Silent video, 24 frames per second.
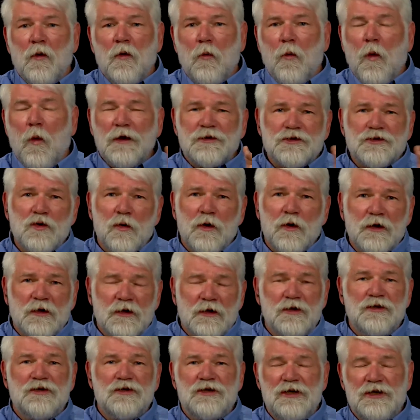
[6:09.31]
what sort of
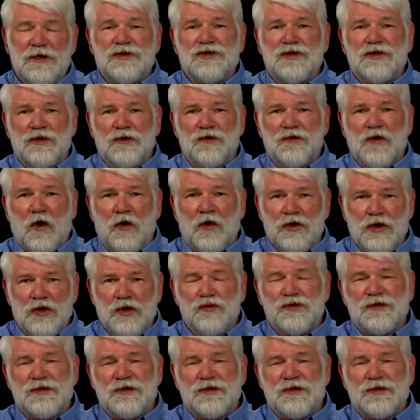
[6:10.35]
conditions are you